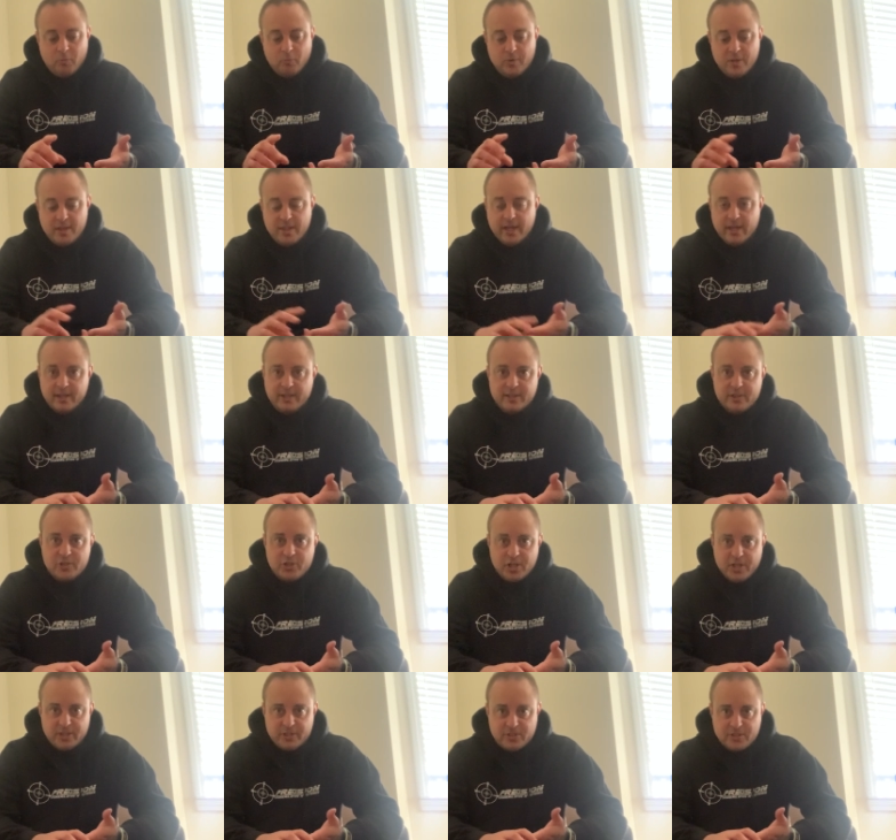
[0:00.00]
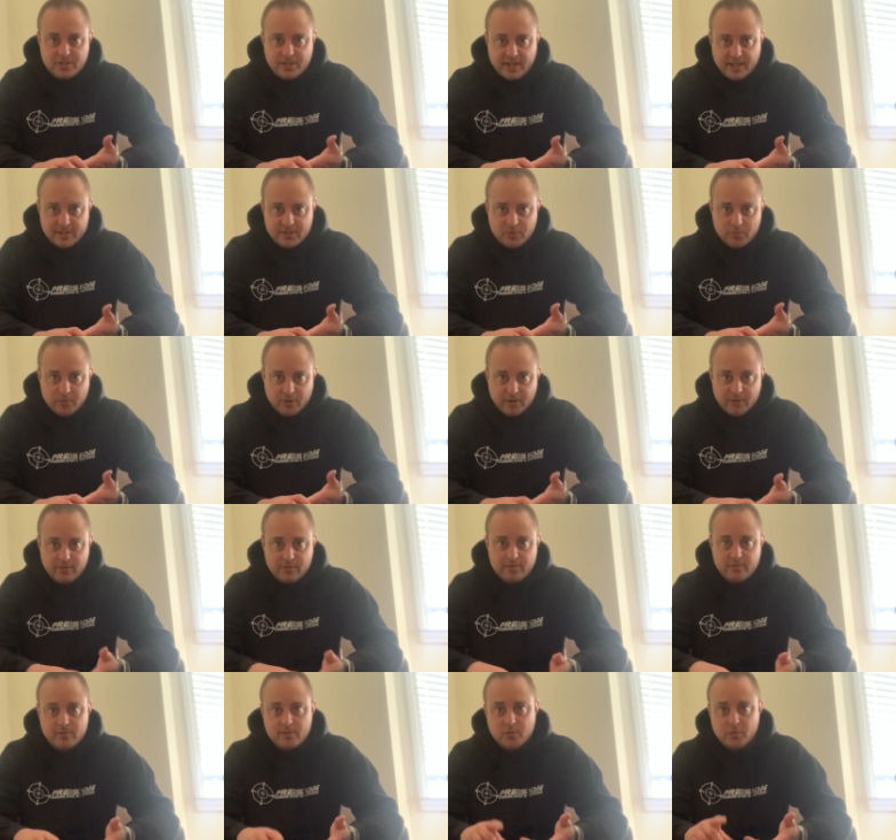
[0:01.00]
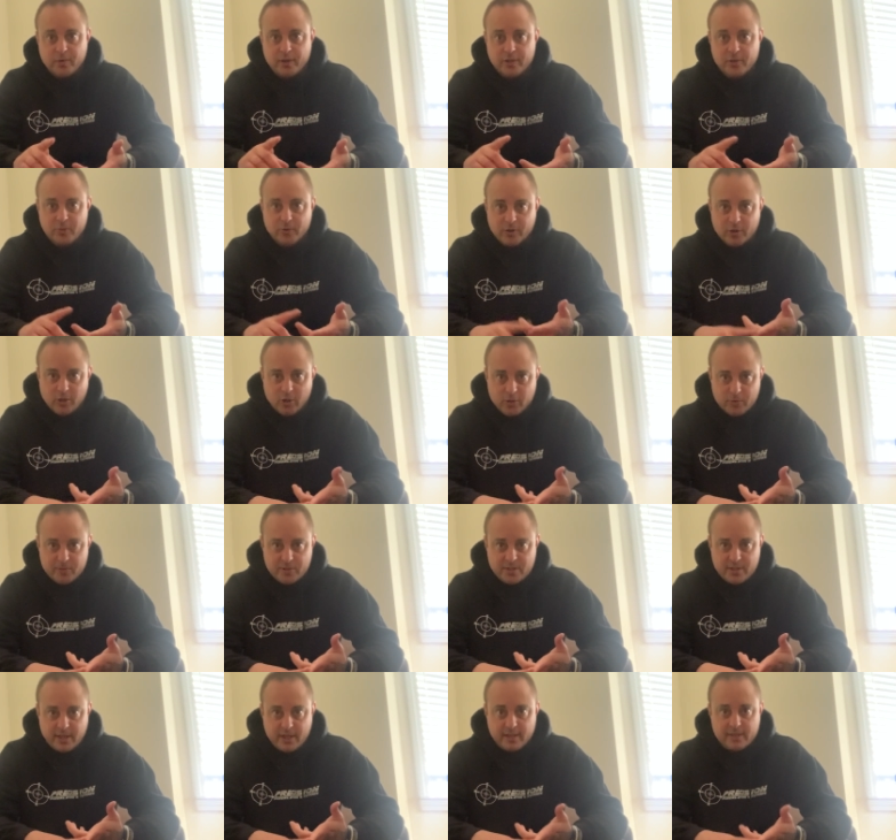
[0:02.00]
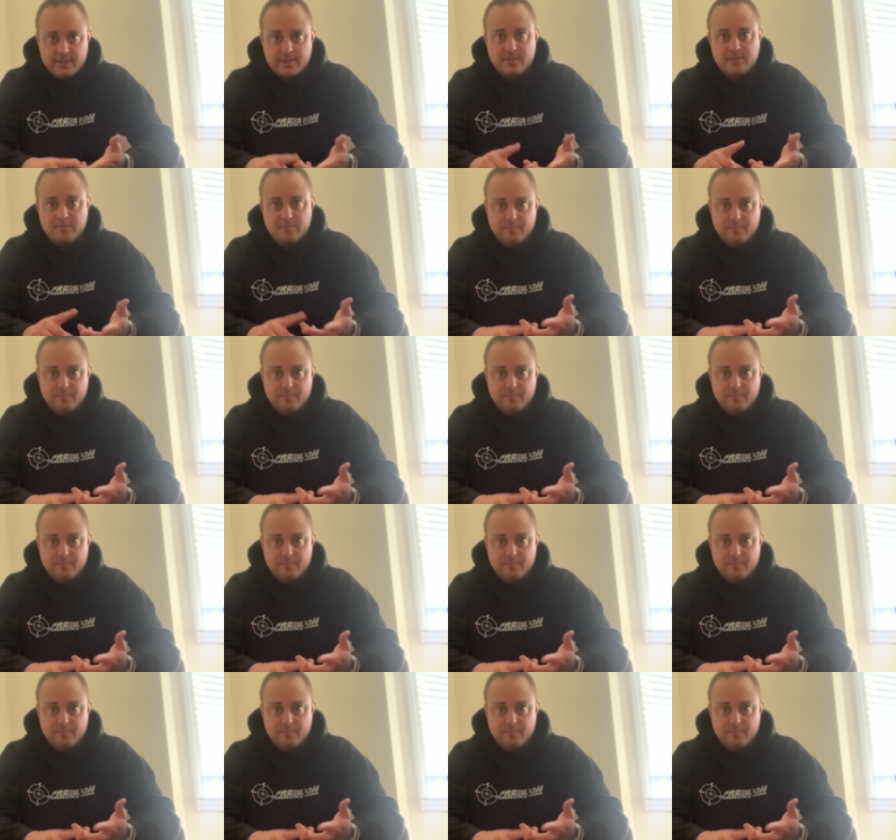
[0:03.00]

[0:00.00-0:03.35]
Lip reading: We then can change stance width. So we can do a close stance,